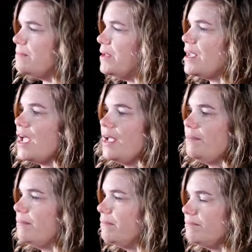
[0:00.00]

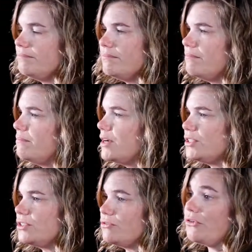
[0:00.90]
became
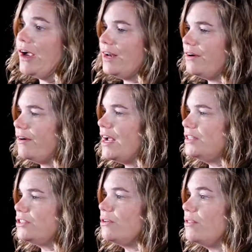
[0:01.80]
much greater,
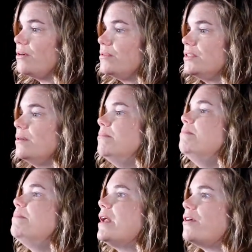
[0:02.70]
and so there was a
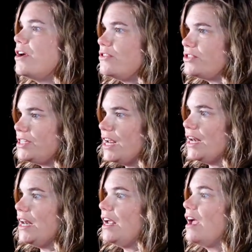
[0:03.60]
better
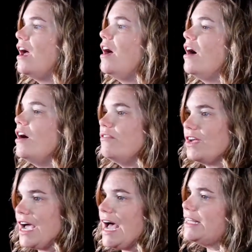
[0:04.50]
understanding of the
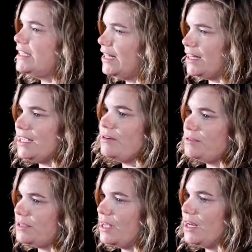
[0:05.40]
content that he
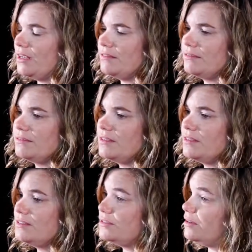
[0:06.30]
was getting.
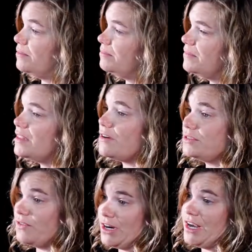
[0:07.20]
So that
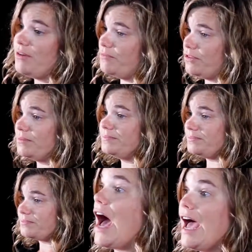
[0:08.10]
was very helpful.
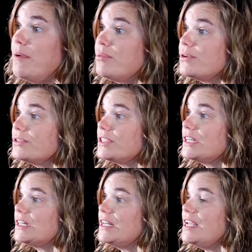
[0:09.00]
I
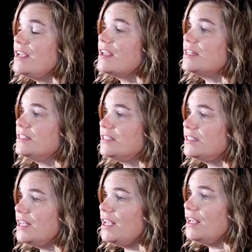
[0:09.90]
personally can
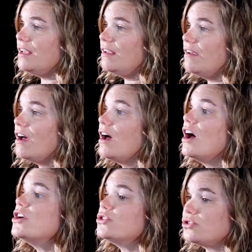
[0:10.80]
see
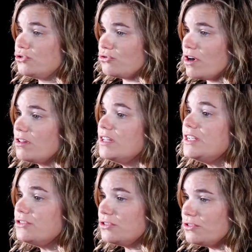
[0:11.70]

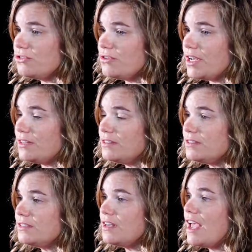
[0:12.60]
struggling
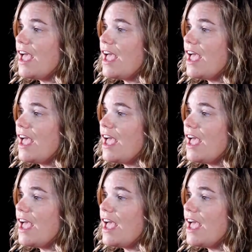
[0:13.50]
students